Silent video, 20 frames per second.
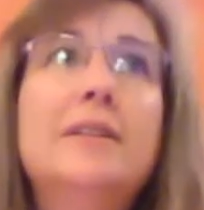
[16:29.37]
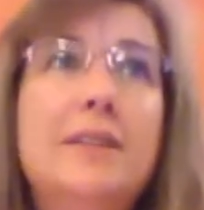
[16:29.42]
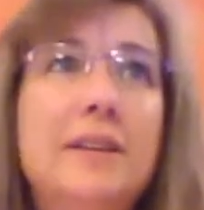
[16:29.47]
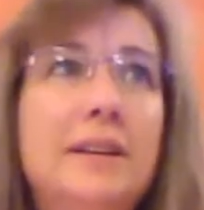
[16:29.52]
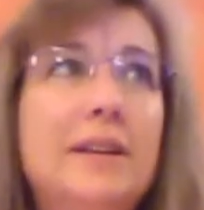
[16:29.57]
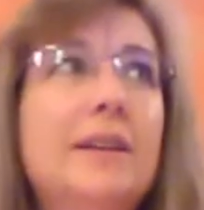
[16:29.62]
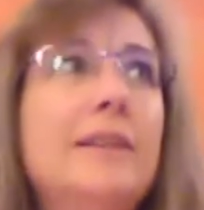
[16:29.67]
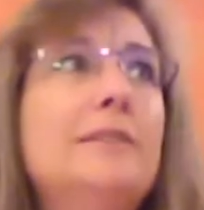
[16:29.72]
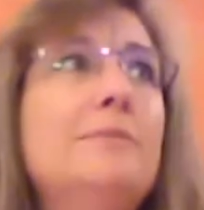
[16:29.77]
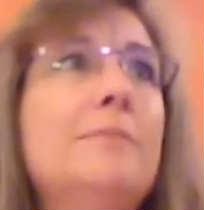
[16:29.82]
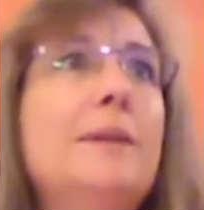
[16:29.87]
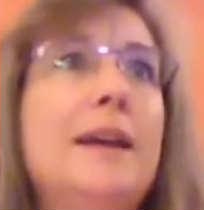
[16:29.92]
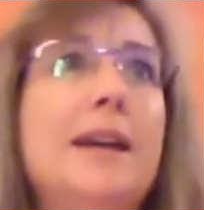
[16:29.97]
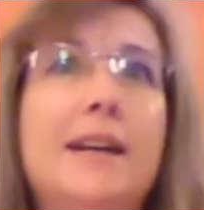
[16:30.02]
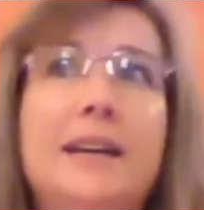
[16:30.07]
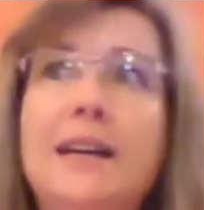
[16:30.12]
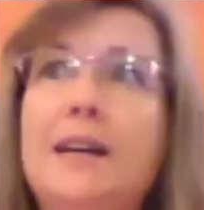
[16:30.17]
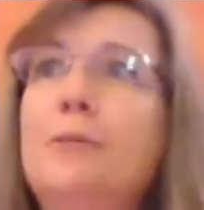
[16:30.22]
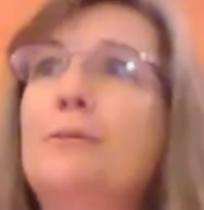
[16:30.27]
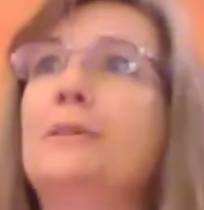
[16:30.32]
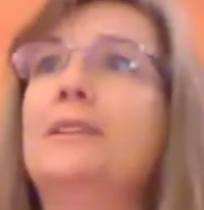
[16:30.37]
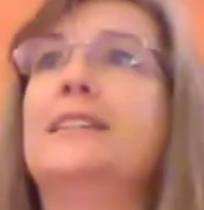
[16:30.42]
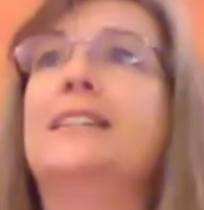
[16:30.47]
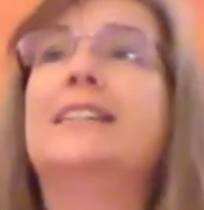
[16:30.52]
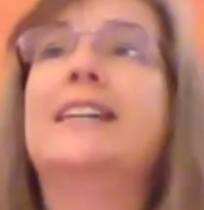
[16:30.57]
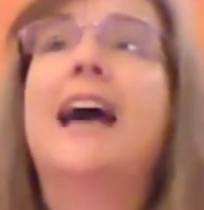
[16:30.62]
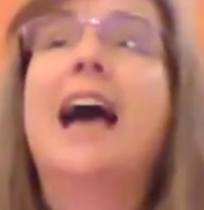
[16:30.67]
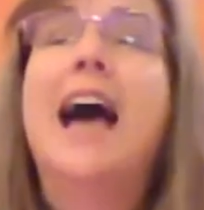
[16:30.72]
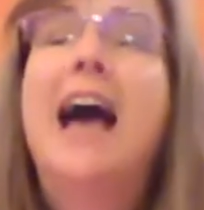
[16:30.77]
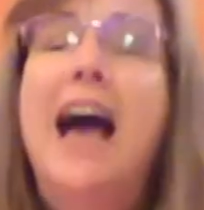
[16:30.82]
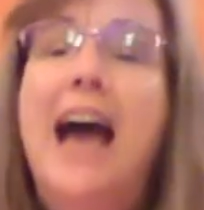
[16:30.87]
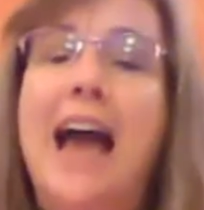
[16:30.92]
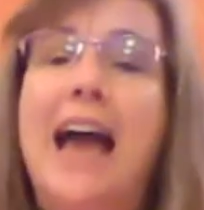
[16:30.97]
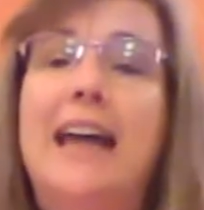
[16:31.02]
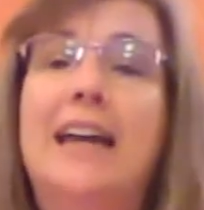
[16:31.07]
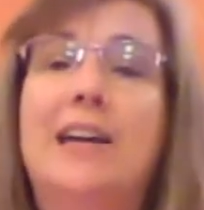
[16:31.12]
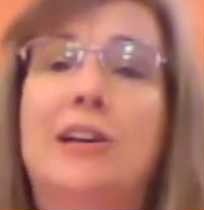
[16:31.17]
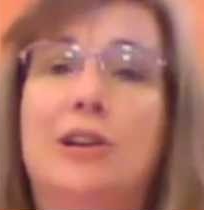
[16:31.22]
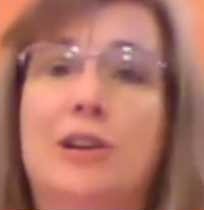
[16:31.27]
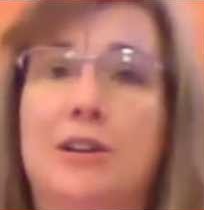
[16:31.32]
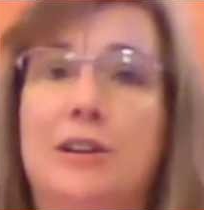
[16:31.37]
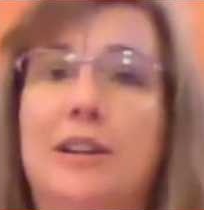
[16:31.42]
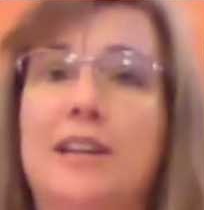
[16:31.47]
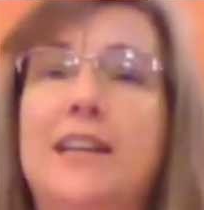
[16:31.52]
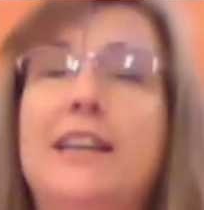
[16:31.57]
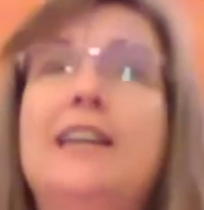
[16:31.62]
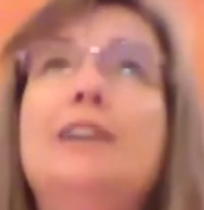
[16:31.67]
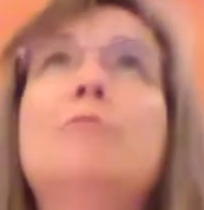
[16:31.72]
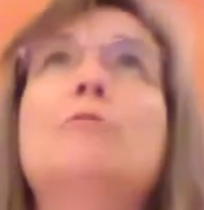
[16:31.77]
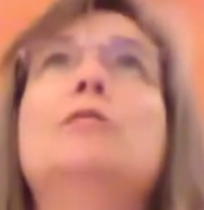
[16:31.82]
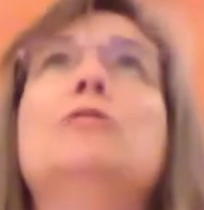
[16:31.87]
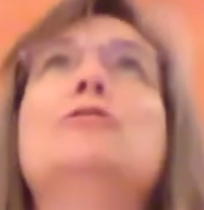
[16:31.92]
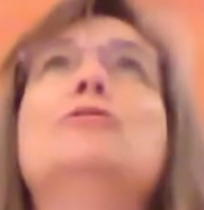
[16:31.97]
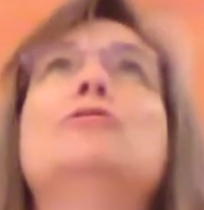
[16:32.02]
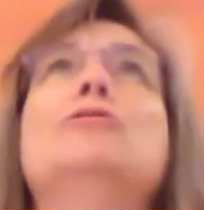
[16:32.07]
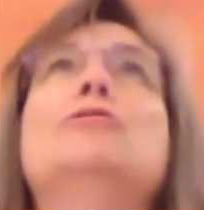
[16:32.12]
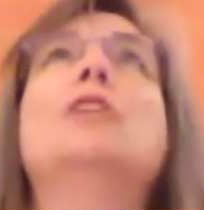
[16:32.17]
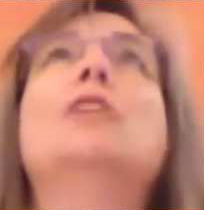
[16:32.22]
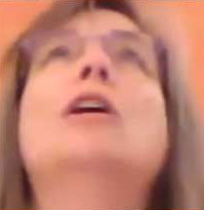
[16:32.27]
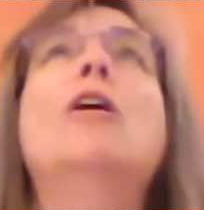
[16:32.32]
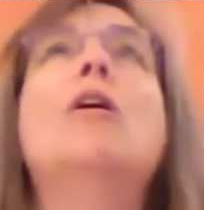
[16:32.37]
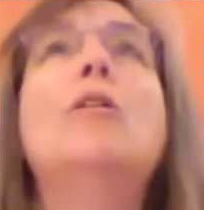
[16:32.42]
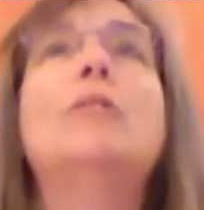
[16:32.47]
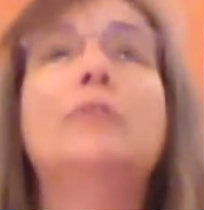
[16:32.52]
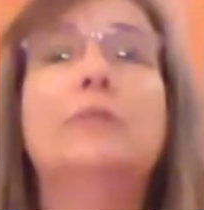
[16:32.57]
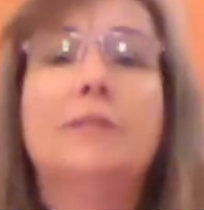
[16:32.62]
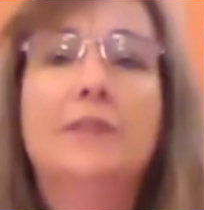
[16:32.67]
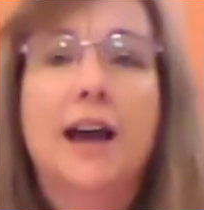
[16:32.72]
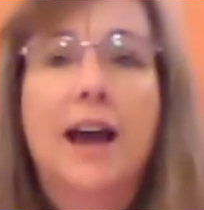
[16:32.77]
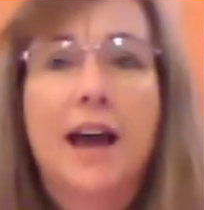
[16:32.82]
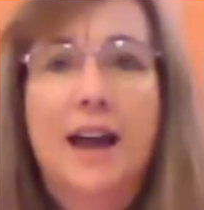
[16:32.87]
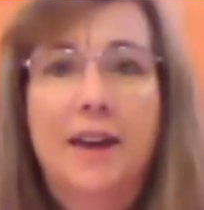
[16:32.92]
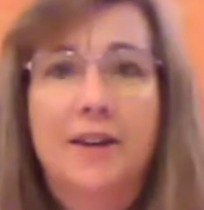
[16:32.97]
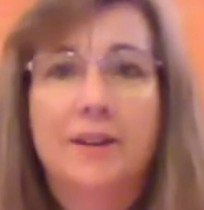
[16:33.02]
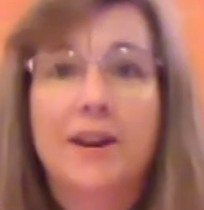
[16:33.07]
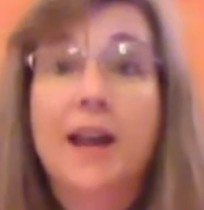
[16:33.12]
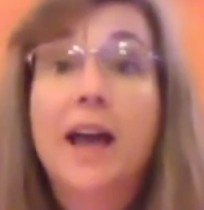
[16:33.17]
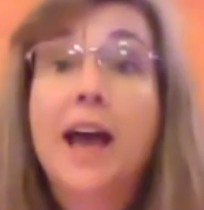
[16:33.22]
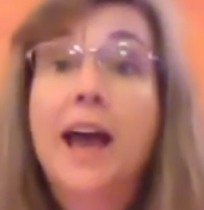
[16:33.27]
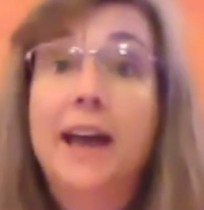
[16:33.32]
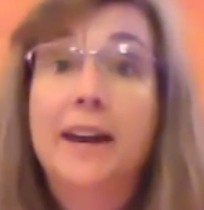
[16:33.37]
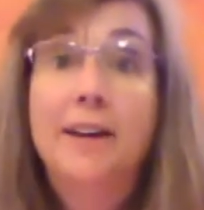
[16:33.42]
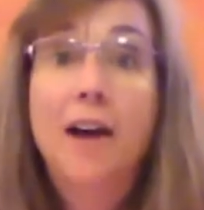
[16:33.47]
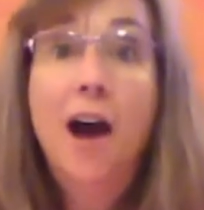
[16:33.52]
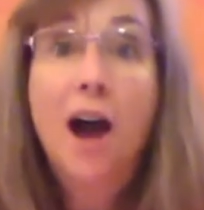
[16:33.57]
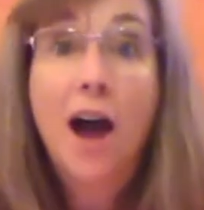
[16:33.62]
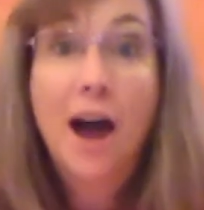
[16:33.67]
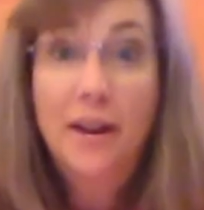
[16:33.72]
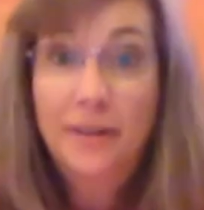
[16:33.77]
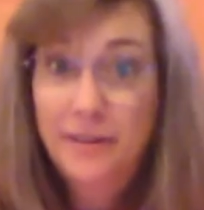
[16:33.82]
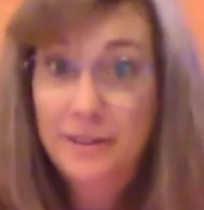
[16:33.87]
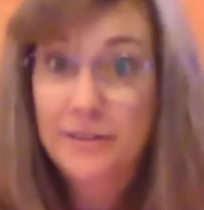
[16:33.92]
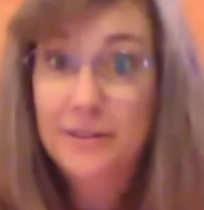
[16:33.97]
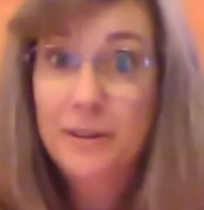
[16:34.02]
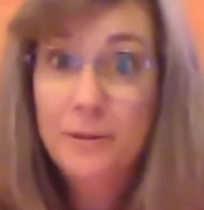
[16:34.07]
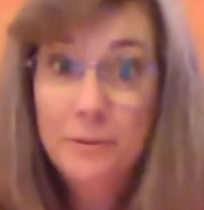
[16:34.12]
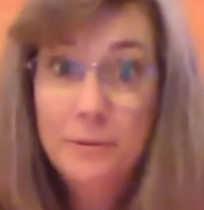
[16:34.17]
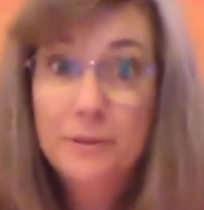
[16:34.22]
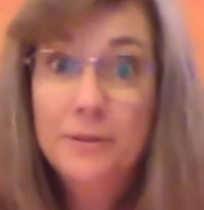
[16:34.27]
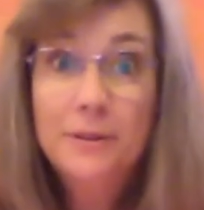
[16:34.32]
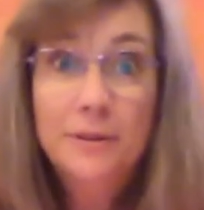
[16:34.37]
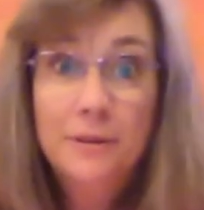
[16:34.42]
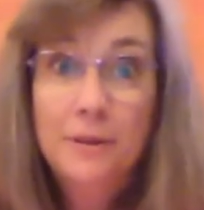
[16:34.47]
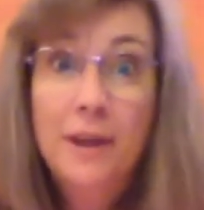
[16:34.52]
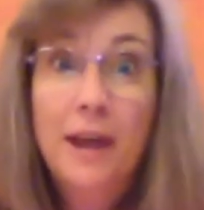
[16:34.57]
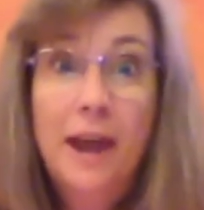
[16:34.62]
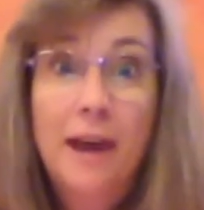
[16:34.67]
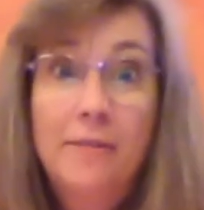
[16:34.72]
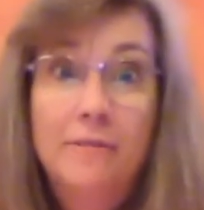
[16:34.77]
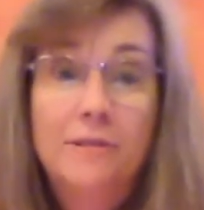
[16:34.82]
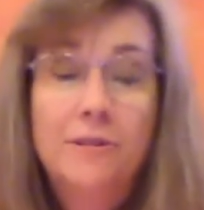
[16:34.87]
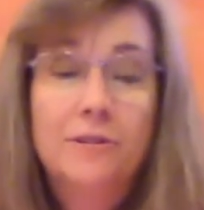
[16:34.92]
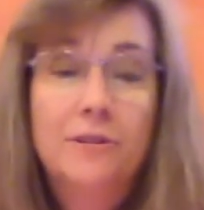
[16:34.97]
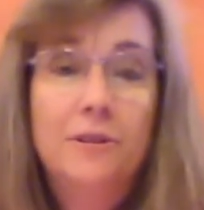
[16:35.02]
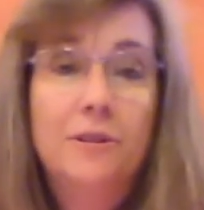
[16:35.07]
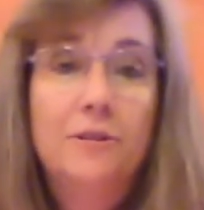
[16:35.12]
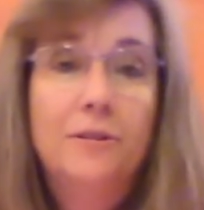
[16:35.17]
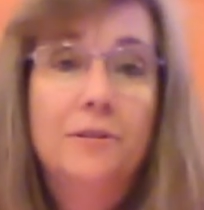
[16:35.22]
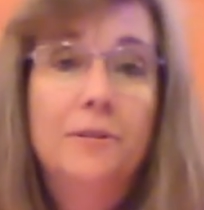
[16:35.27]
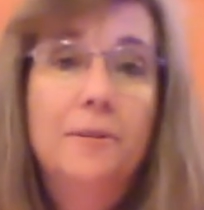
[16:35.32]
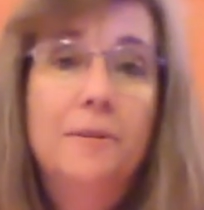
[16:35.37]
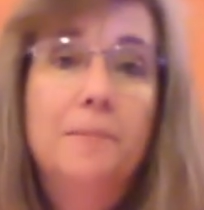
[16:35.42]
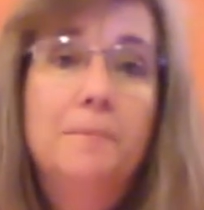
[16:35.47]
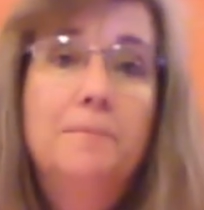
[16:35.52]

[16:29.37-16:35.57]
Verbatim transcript: Yes, man, he was tired. He was so tired and hot because it was in the afternoon.